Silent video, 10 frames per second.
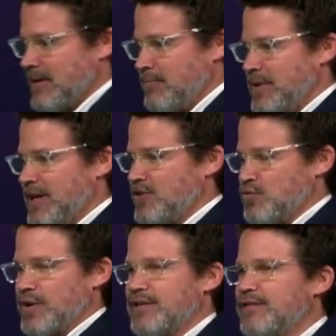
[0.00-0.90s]
Because
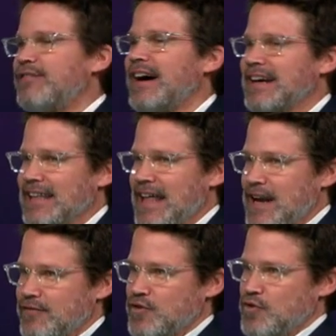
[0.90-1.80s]
we're going to find a lot
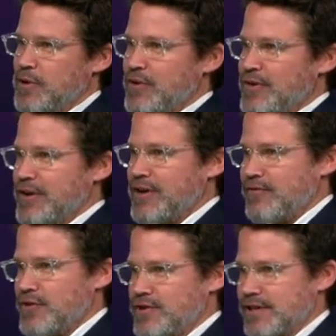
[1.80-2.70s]
of superior
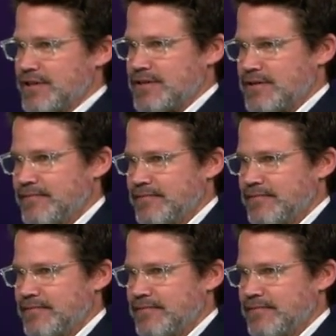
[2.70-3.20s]
convergence.